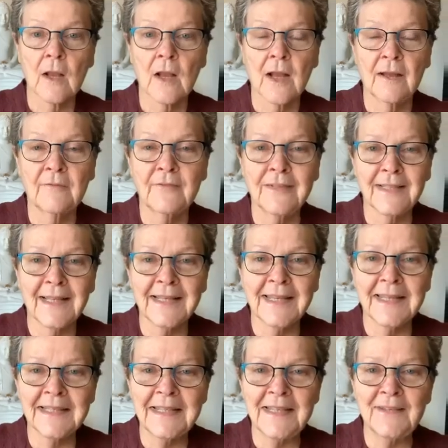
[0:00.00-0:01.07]
I feel like
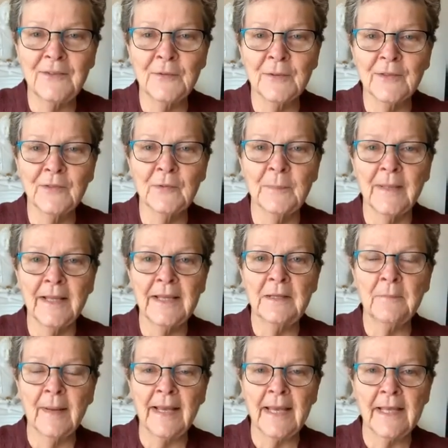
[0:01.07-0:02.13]
I need to explain.
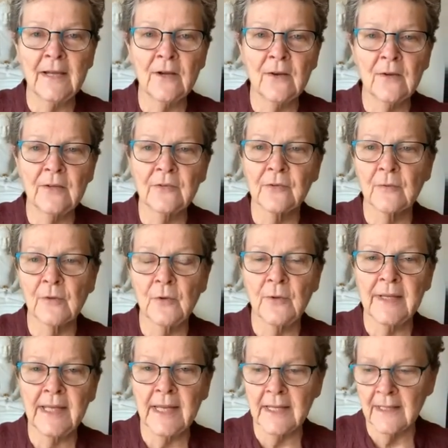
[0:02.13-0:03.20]
My hair is
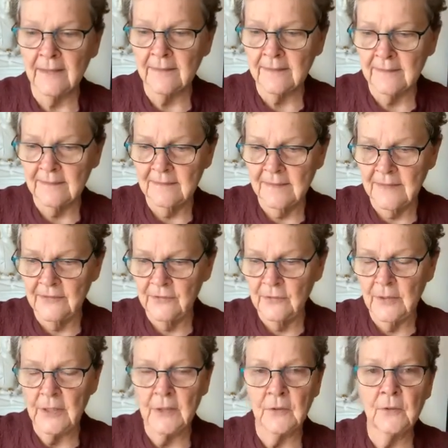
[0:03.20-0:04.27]
growing out, as you
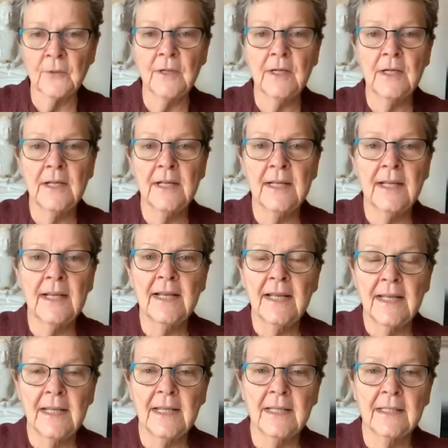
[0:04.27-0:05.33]
know,
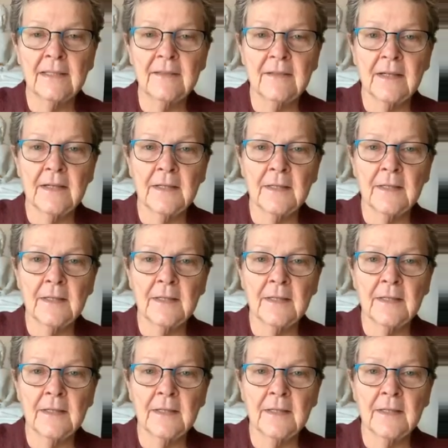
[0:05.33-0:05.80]
and